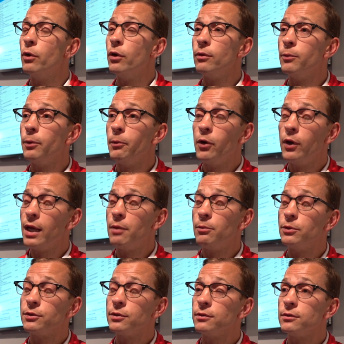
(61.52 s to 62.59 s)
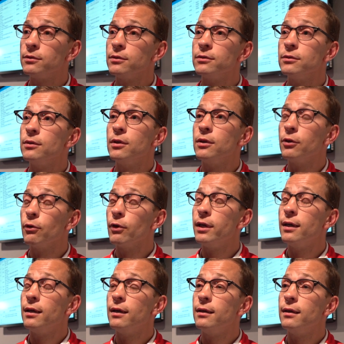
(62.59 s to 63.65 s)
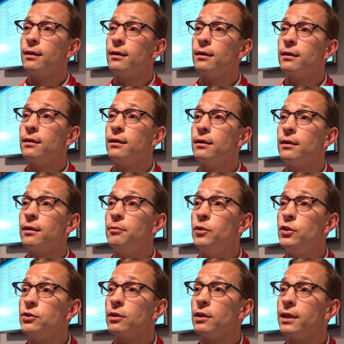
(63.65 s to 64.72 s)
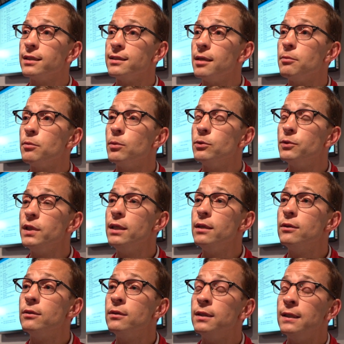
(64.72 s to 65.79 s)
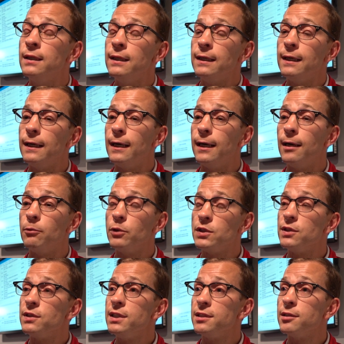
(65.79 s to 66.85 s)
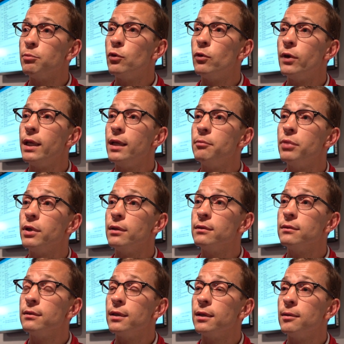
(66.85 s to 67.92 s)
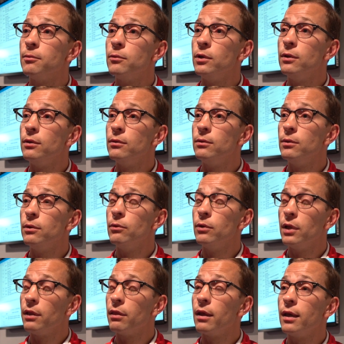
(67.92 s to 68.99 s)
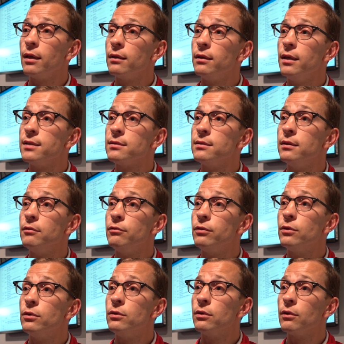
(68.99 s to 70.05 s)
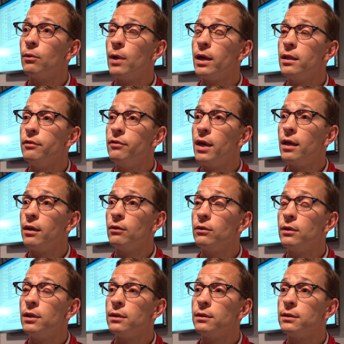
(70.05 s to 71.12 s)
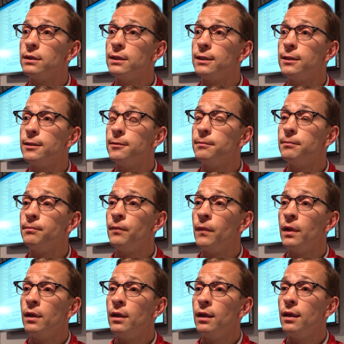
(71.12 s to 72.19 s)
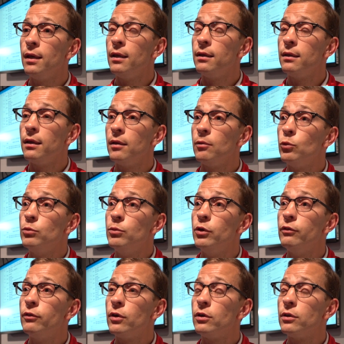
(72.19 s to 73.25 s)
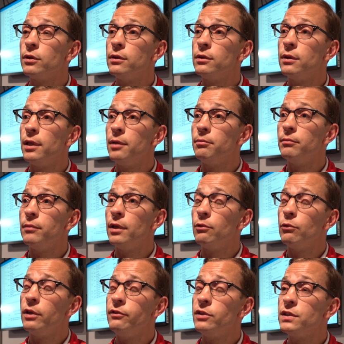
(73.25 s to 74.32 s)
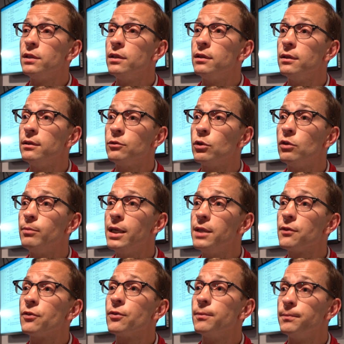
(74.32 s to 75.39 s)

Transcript: weren't able to agree a mutually acceptable deal, which is disappointing, but we really thank Essendon for the way they've handled it, and we'll move on and revisit it in 12 months.